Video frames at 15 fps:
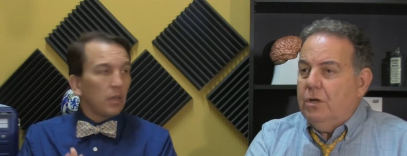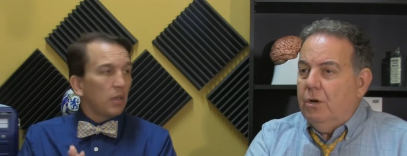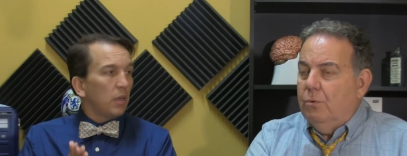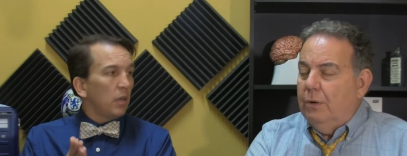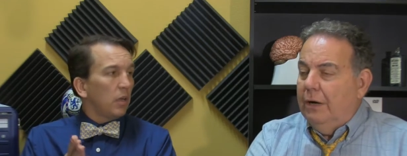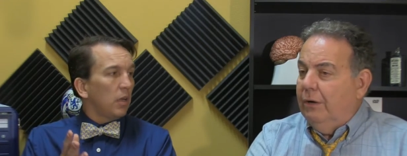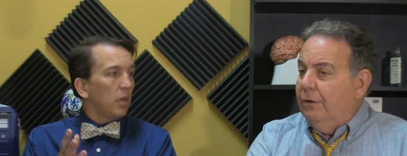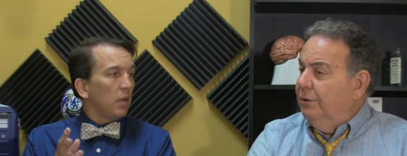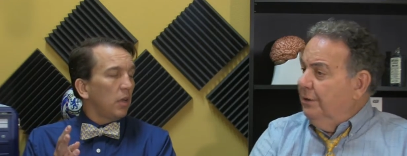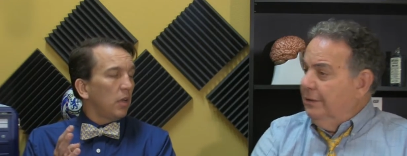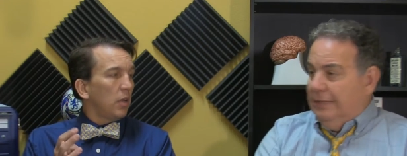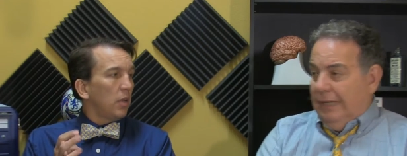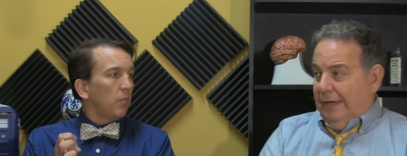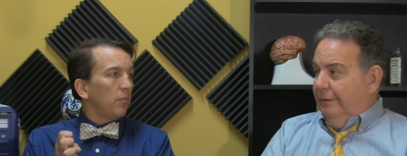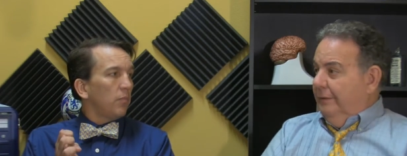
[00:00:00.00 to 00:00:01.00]
Speaker 1: go well,
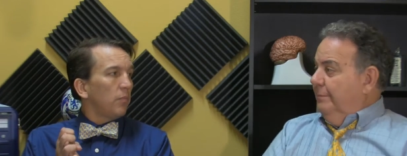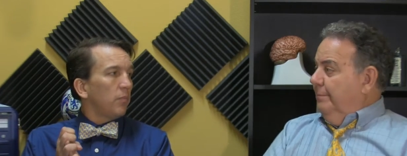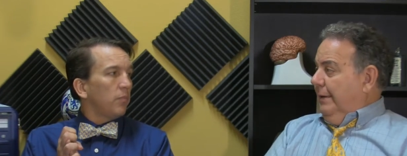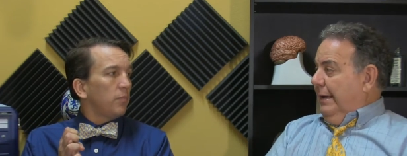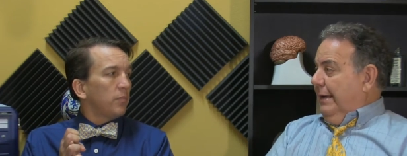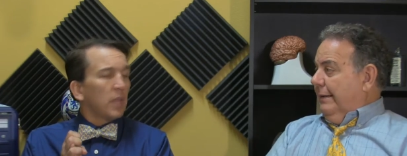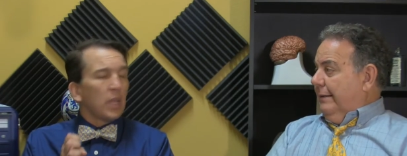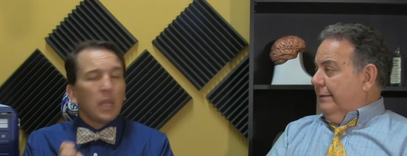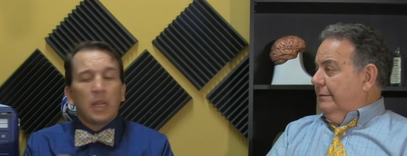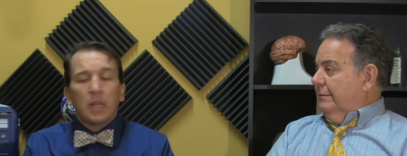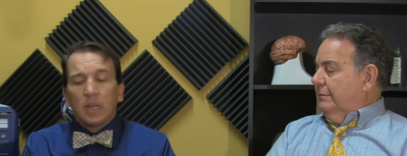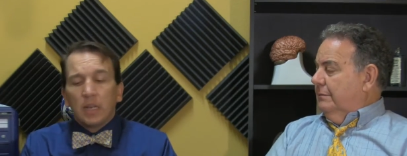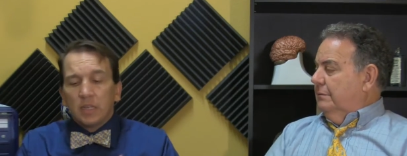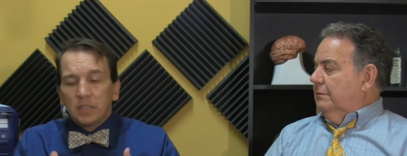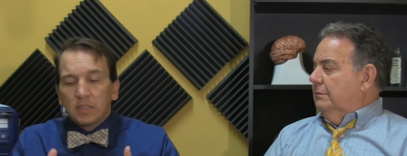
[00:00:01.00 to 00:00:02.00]
dial it back.
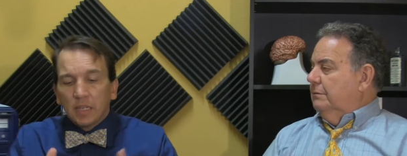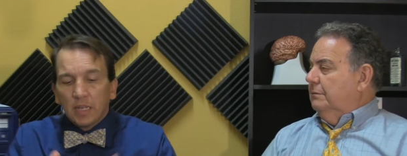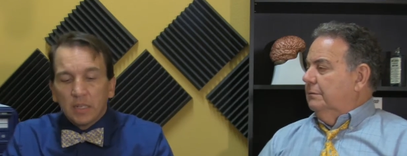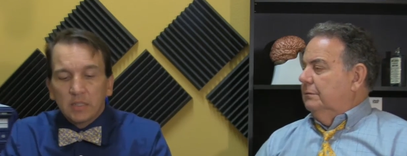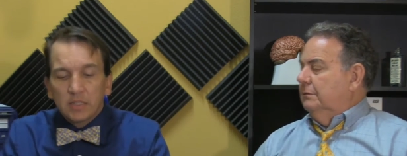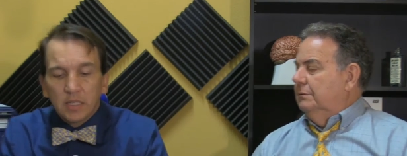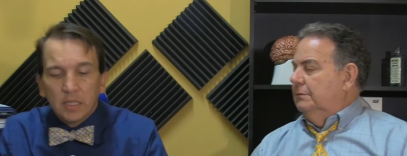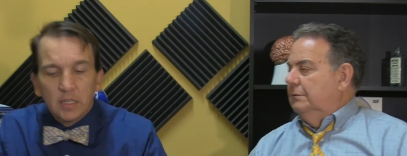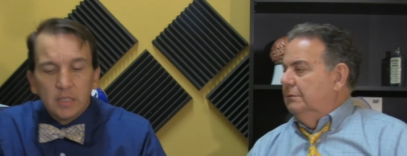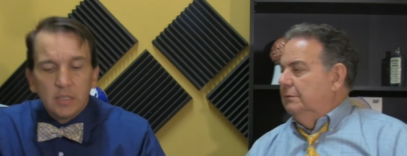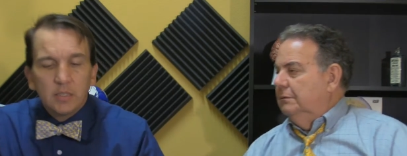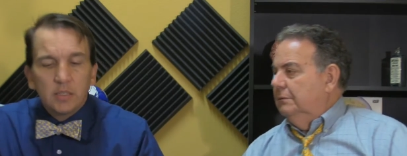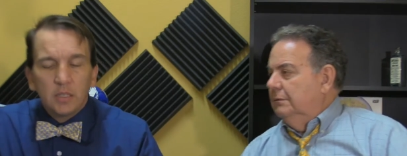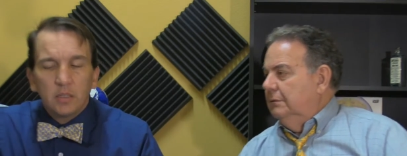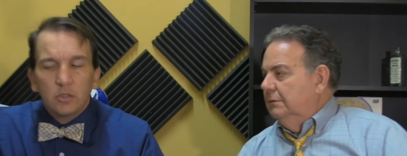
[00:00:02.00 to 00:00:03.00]
Speaker 2: And it's and it's
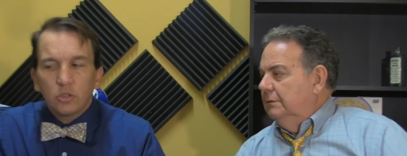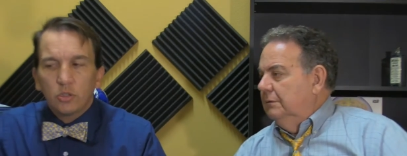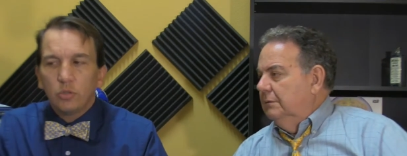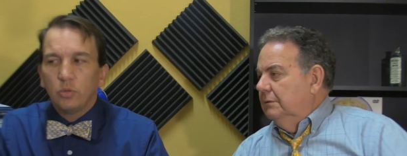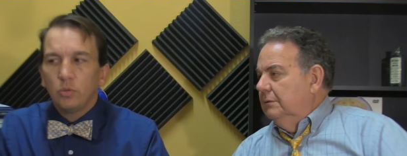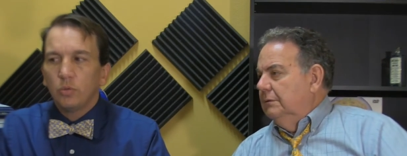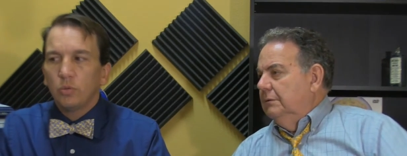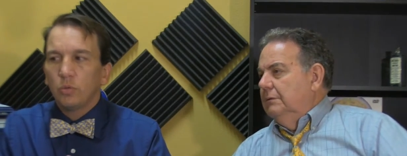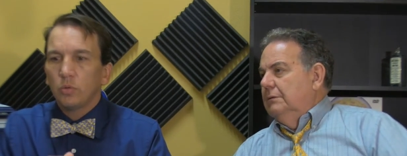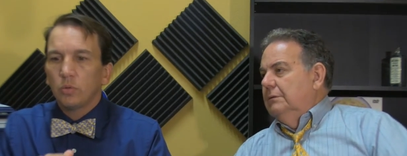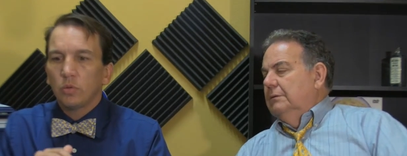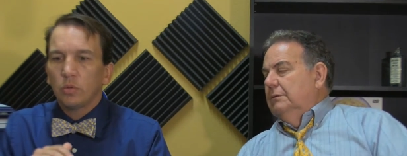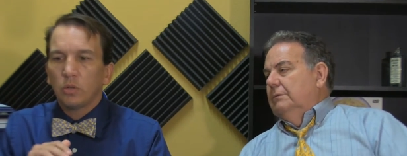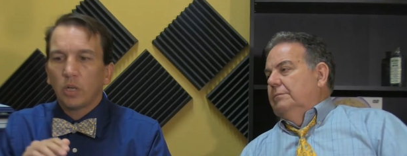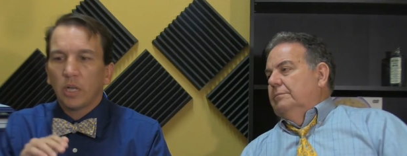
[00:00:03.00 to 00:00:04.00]
easy to
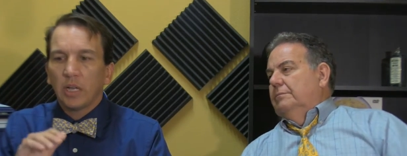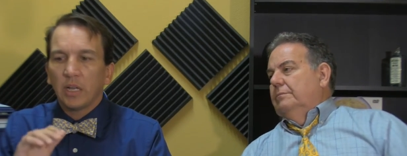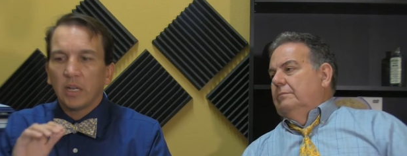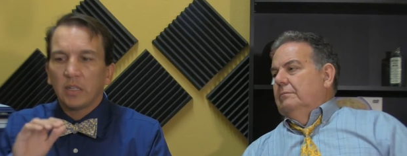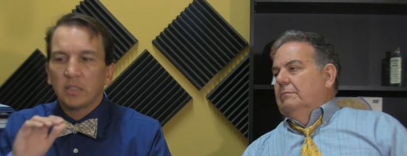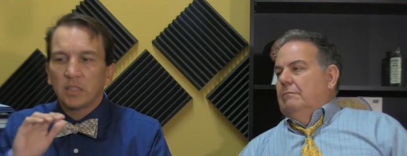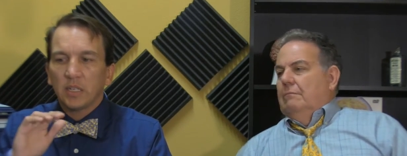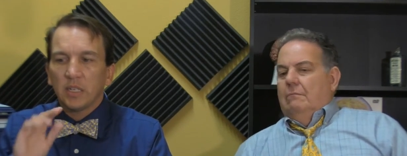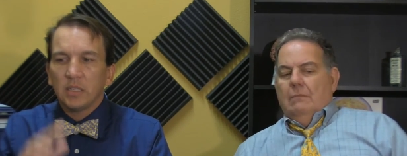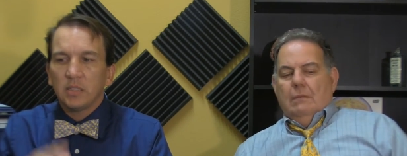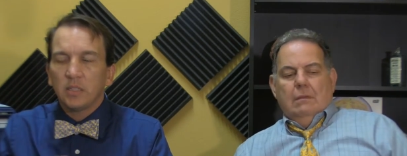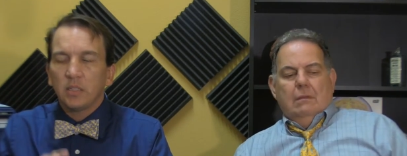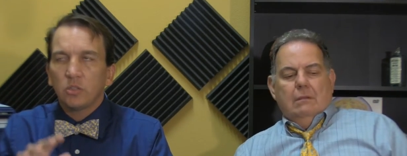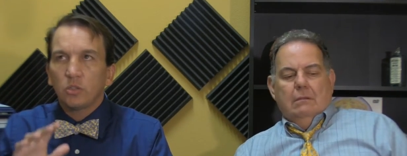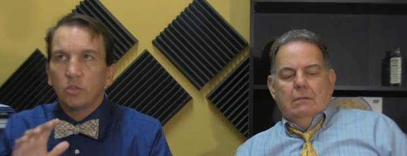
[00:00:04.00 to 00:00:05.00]
it's easy
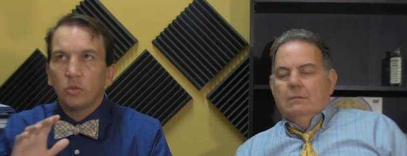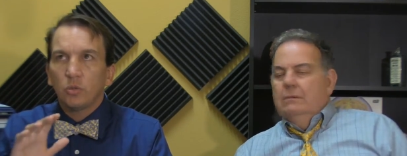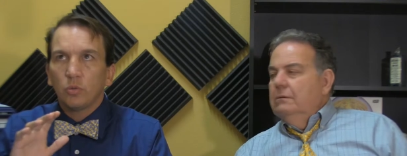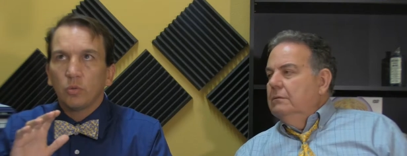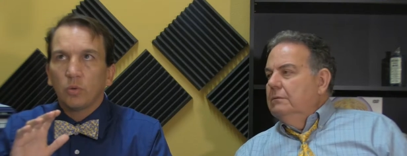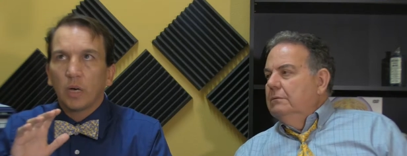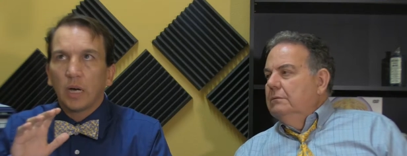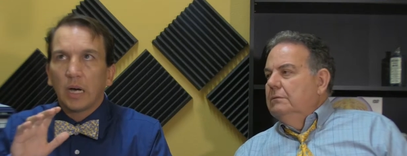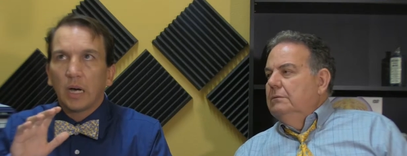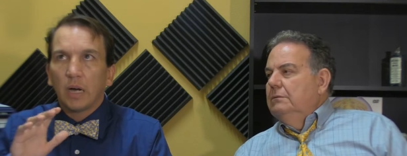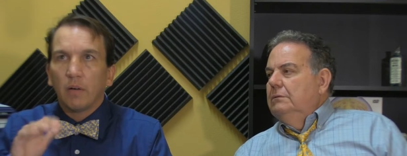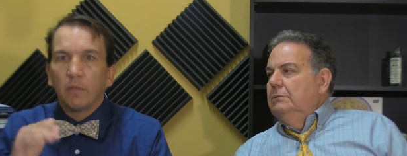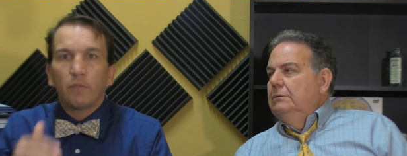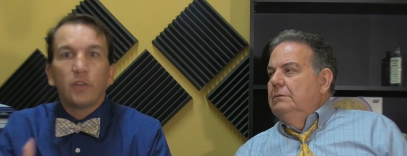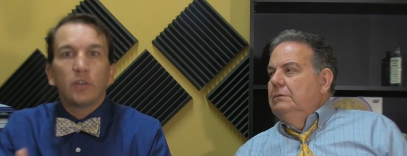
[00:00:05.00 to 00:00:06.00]
to uh,
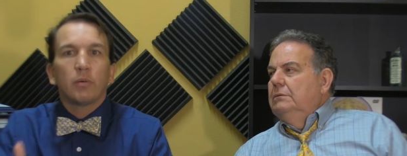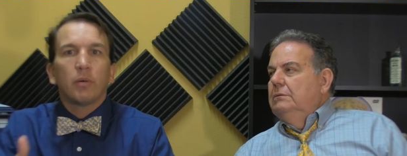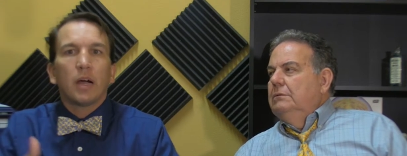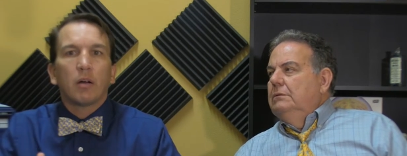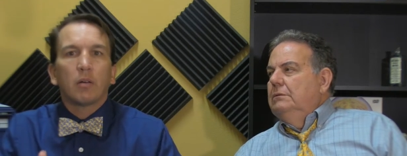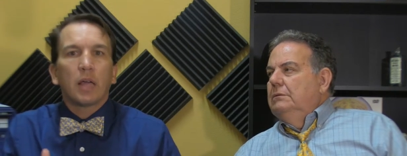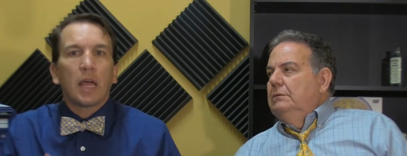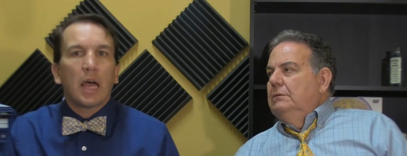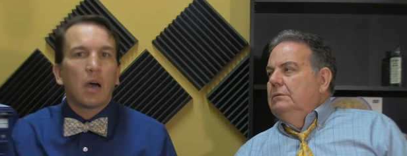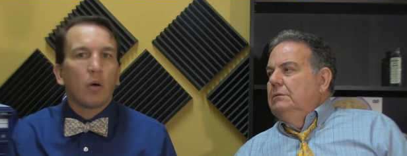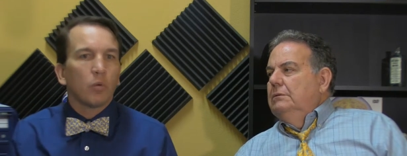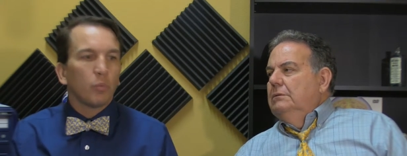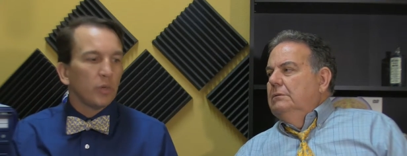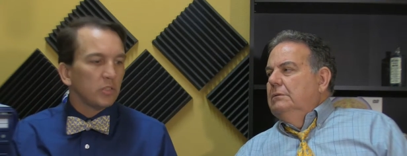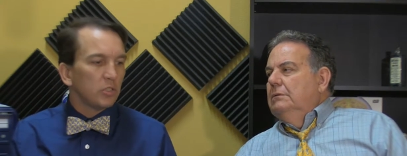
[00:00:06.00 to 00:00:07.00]
figure out how and
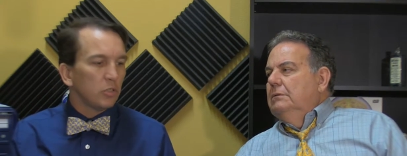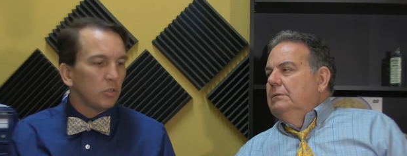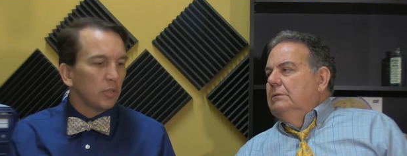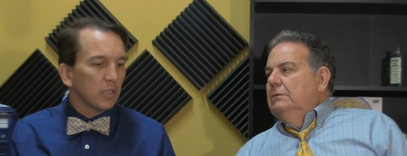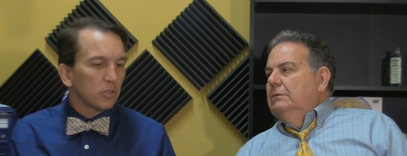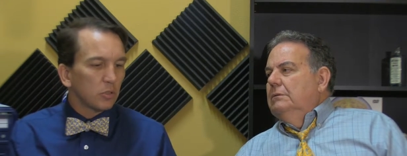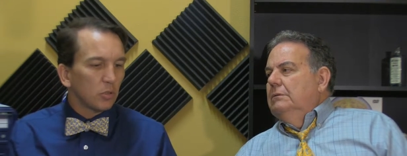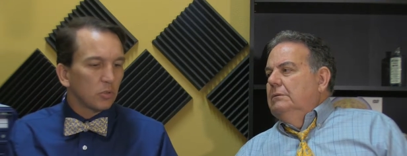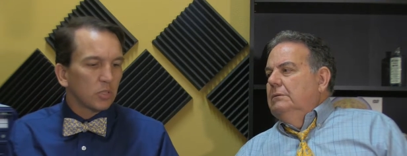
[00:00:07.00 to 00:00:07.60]
when to do that. So,